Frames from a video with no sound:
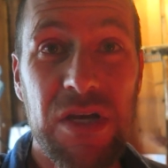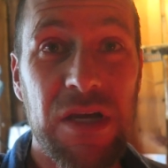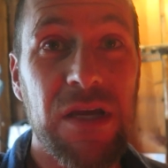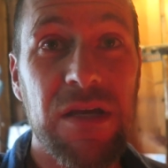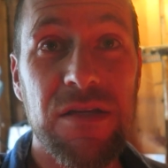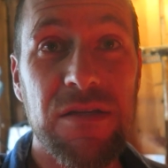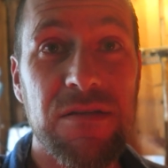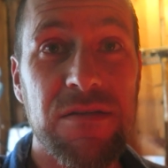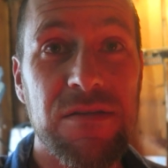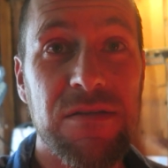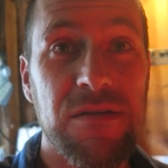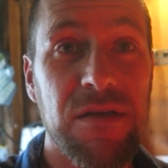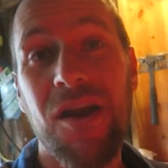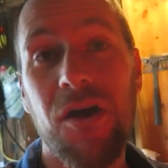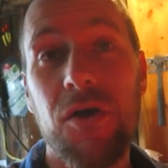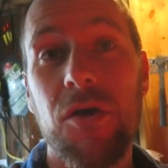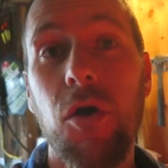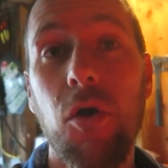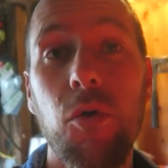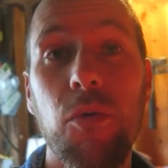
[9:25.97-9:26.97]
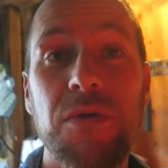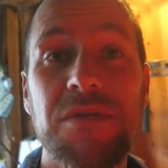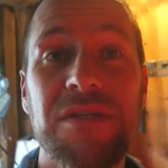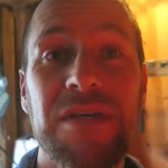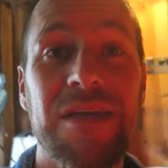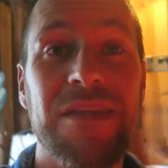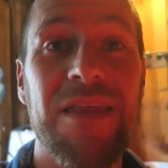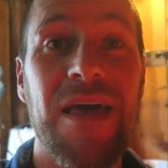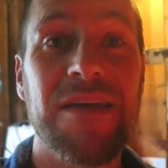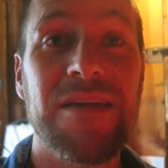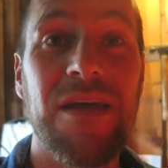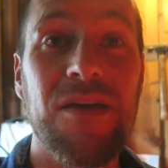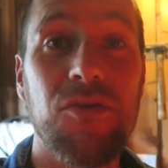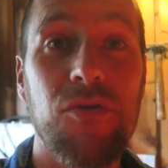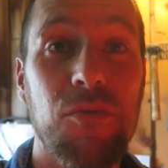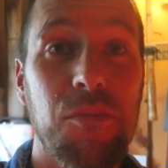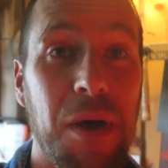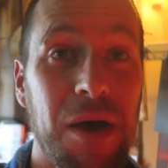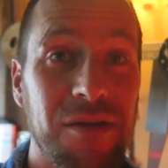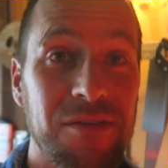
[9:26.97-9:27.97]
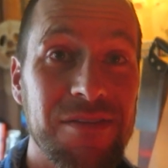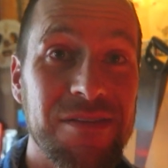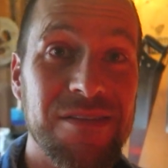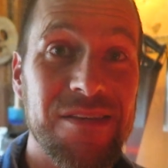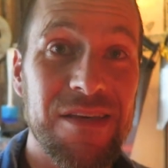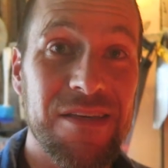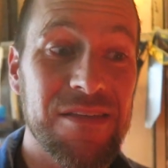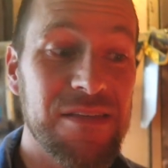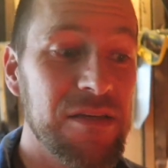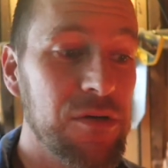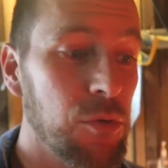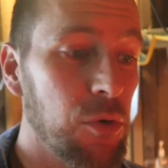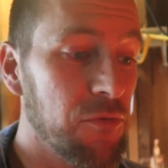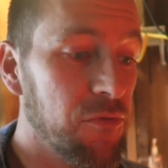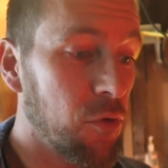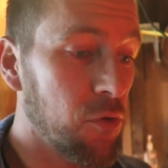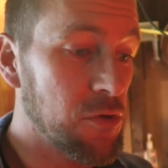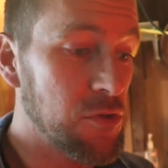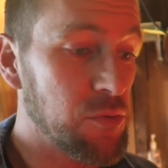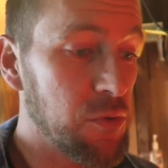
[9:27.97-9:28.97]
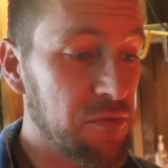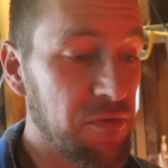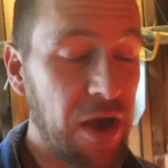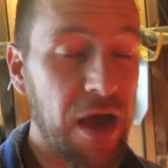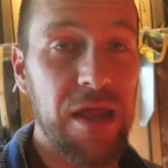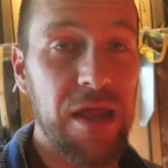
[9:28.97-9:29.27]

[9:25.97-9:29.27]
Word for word: chickens, and our goal was to get that down to about sixty. Well, of course, we've